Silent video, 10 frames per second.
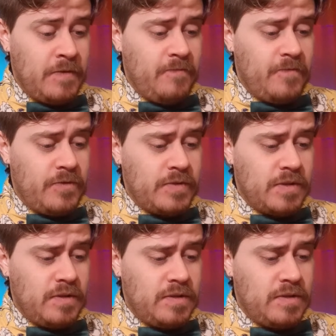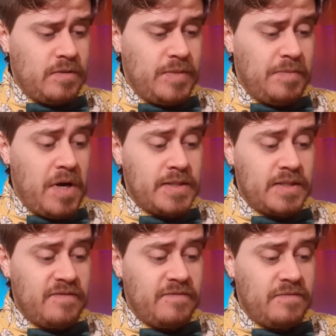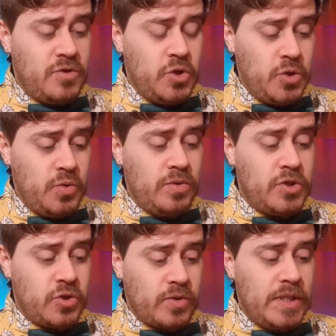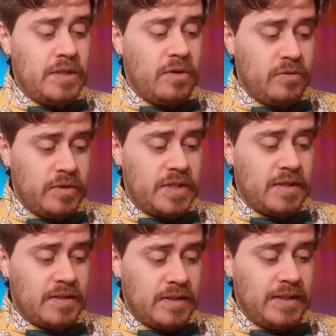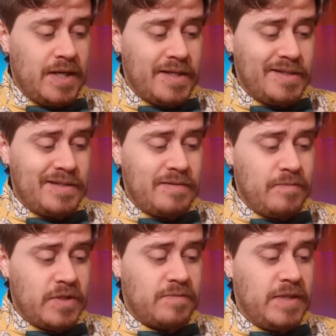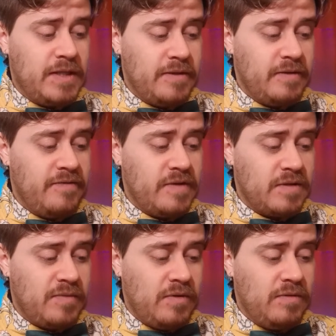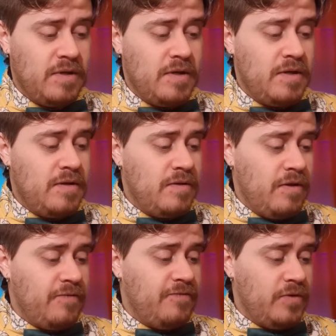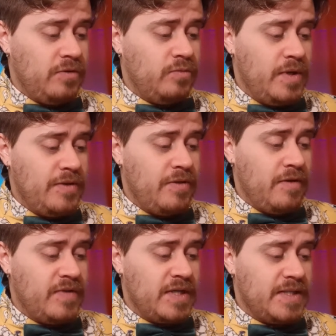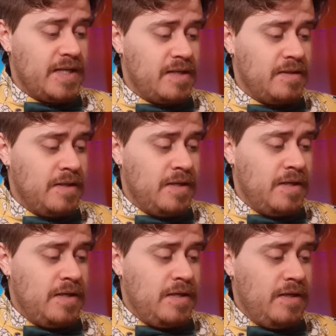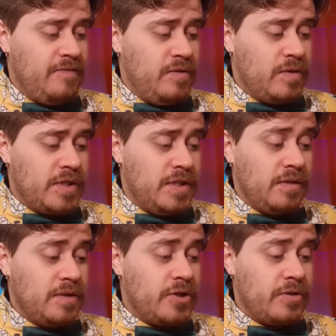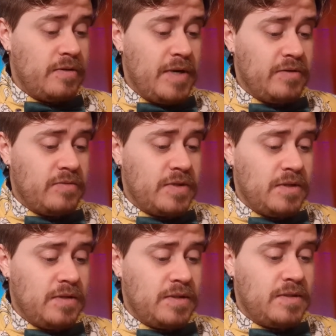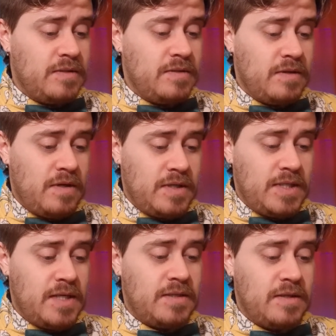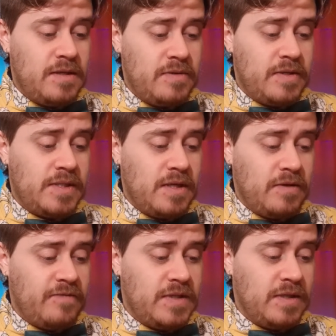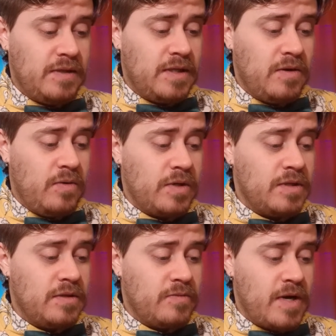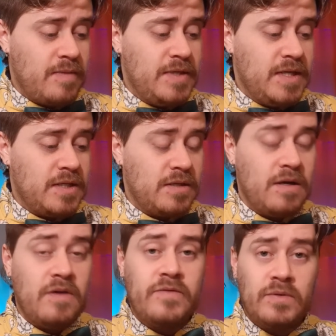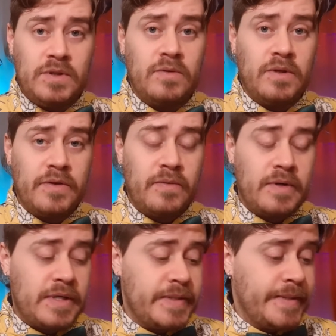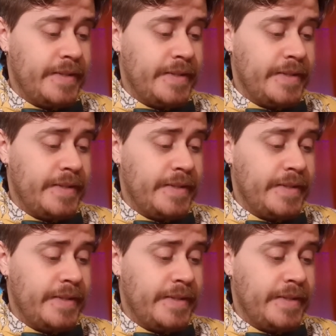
For the result to be positive, 2 straight horizontal lines must be clearly visible, the full width of the cassette. If you are still unsure about the results, contact the nearest health facility according to the recommendation of your local authorities.